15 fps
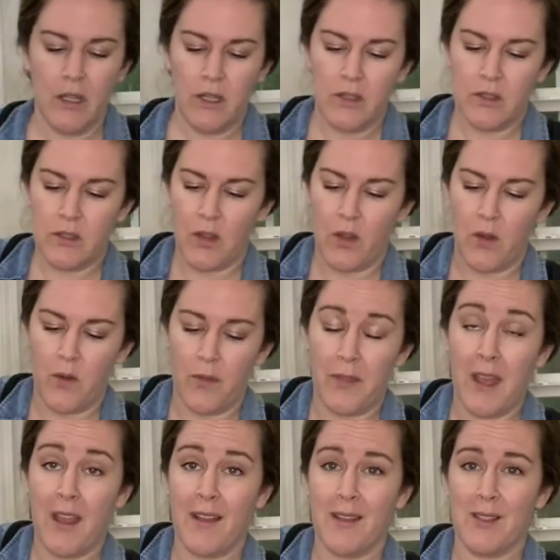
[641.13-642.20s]
So
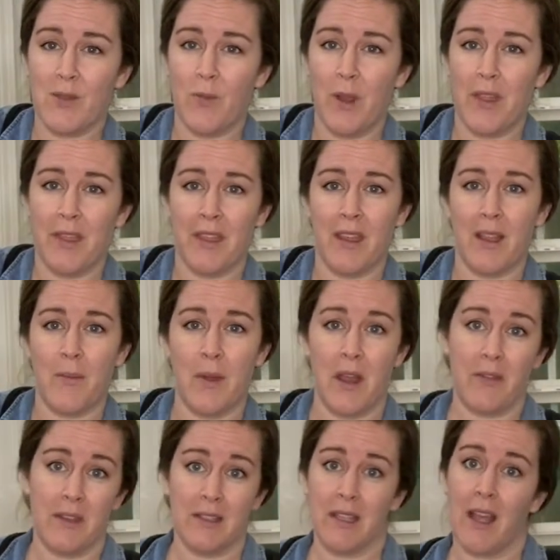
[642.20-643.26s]
that is one thing
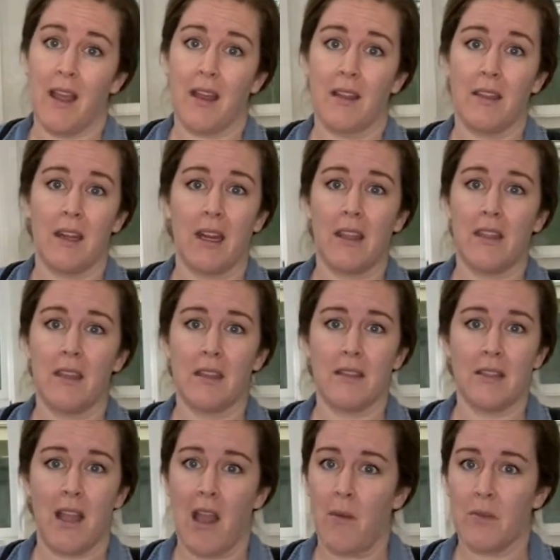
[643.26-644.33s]
about this egg that I think is
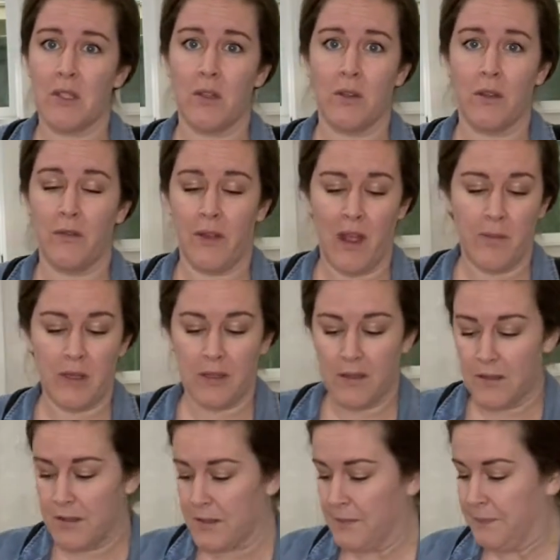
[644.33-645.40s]
absolutely
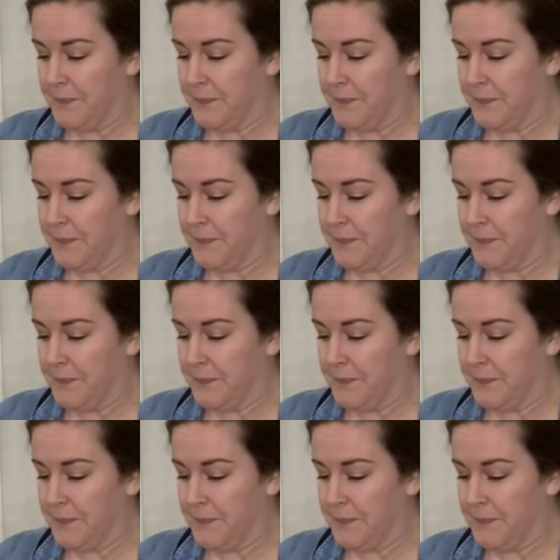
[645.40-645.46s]
fabulous.